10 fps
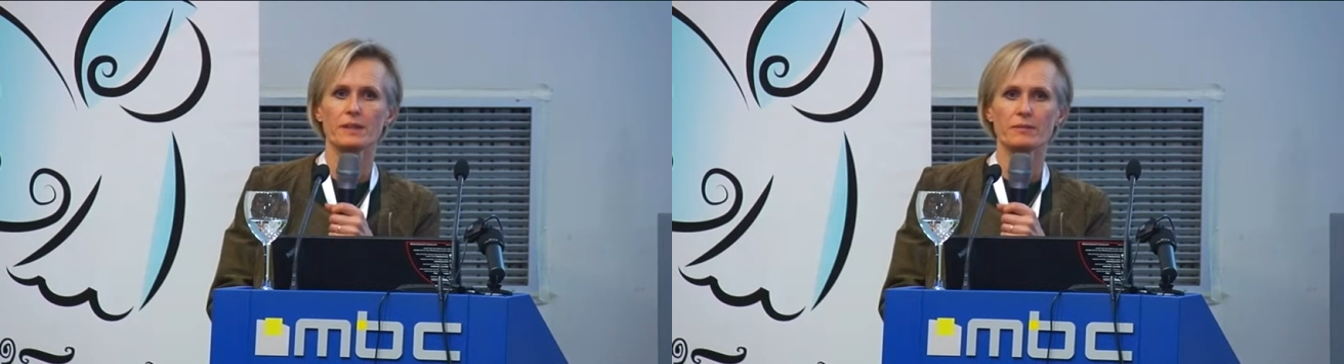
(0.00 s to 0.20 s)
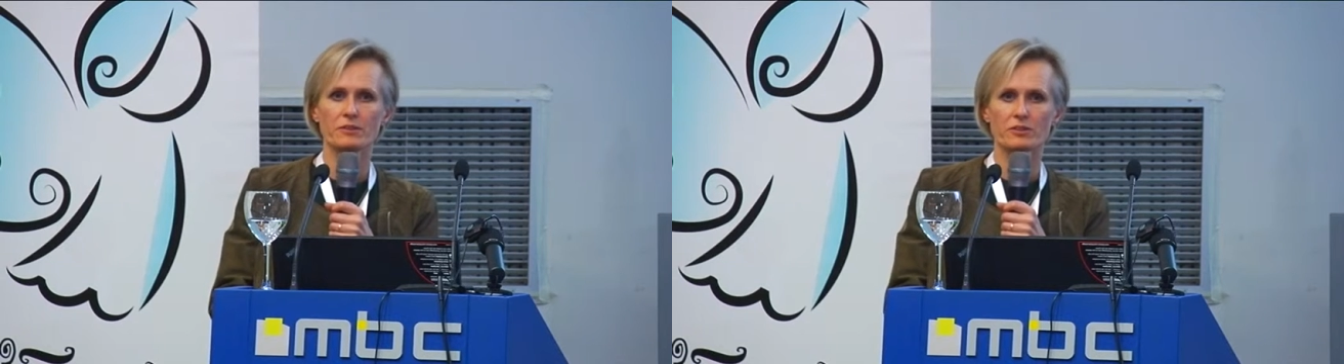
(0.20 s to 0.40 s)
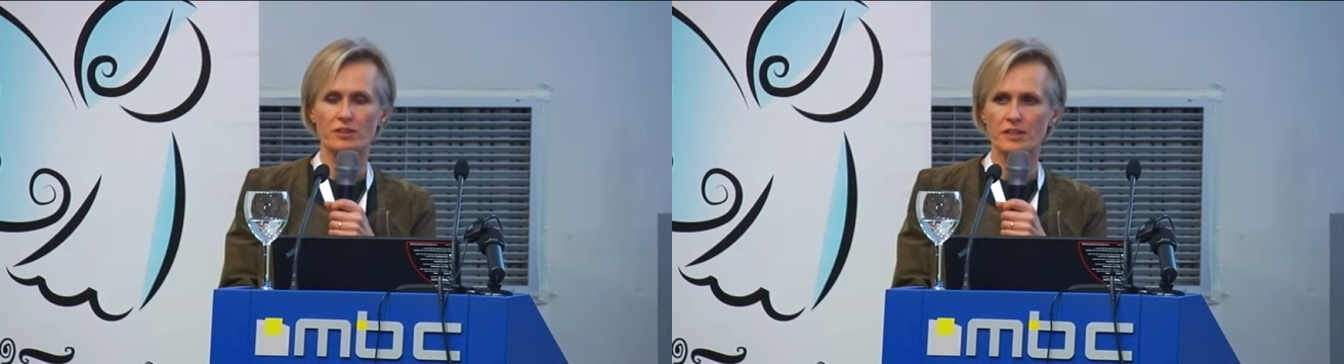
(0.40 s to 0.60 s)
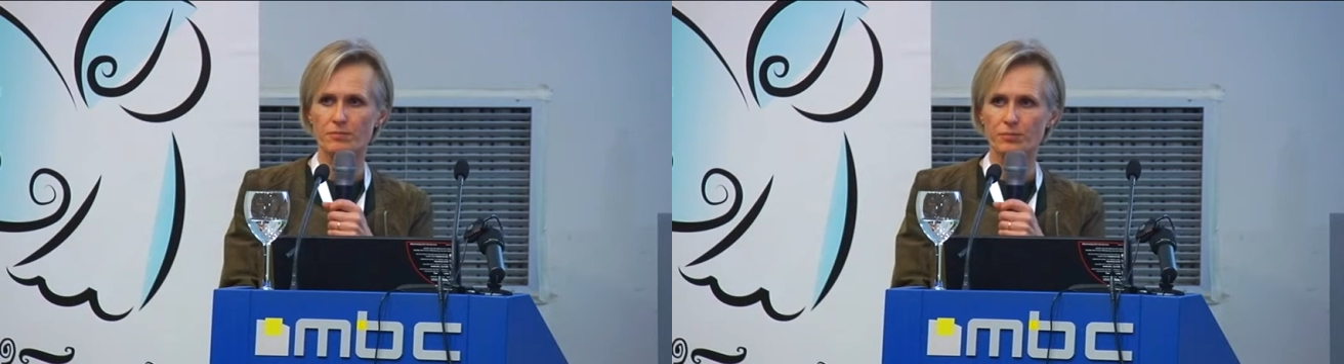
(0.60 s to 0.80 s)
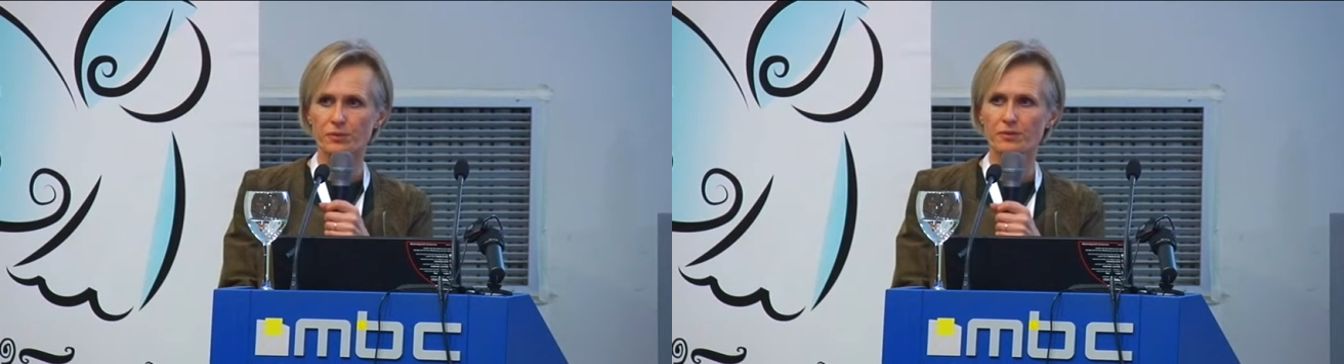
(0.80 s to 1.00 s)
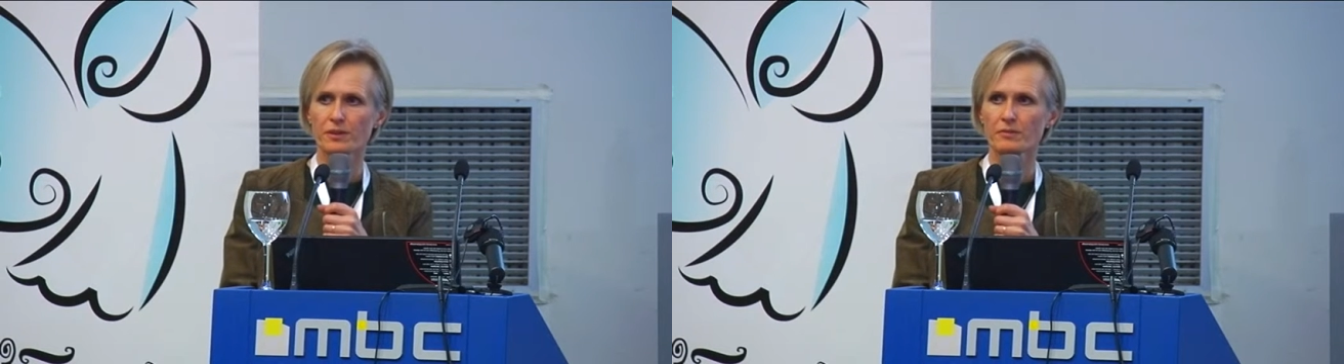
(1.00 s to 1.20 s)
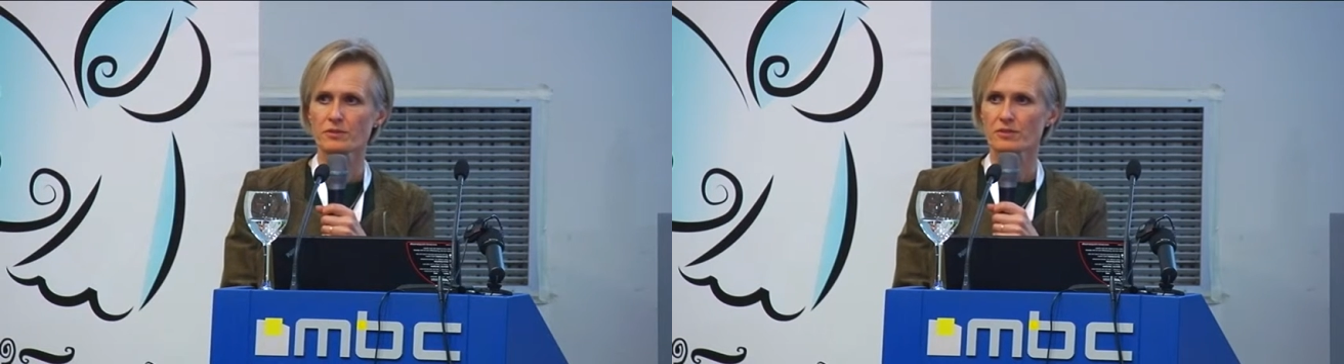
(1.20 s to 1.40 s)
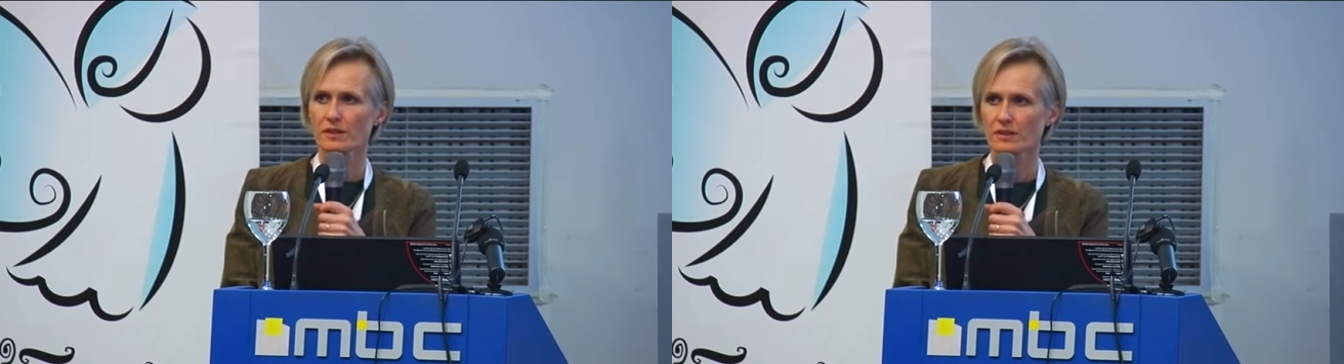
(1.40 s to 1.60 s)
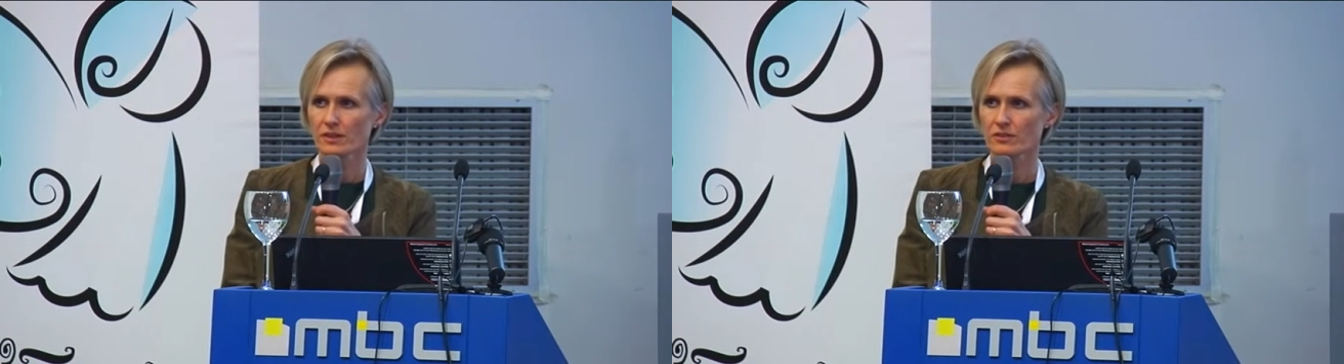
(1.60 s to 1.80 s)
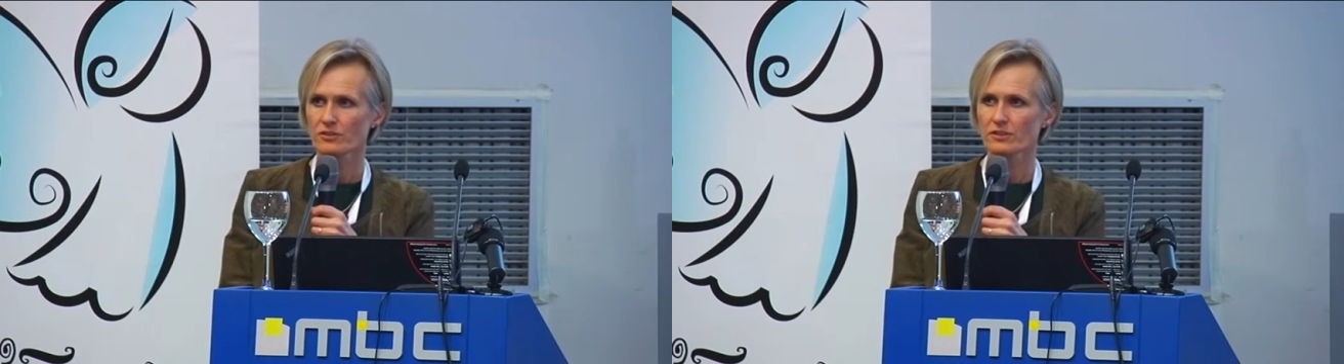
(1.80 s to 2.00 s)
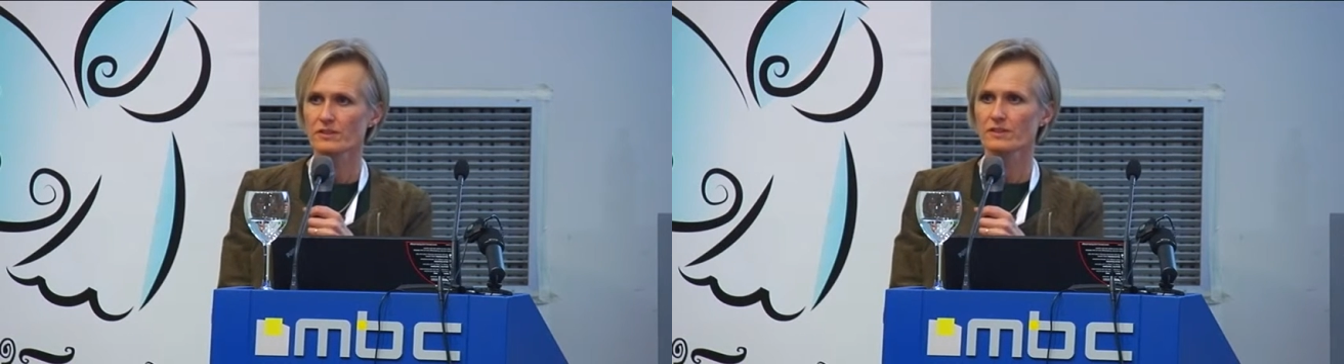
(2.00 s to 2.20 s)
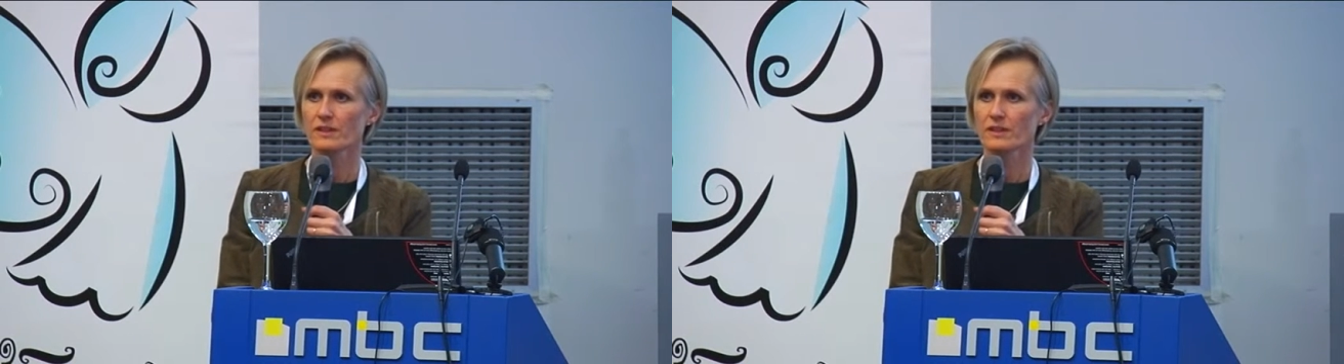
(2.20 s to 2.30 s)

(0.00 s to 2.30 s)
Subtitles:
be able to transport them to other countries,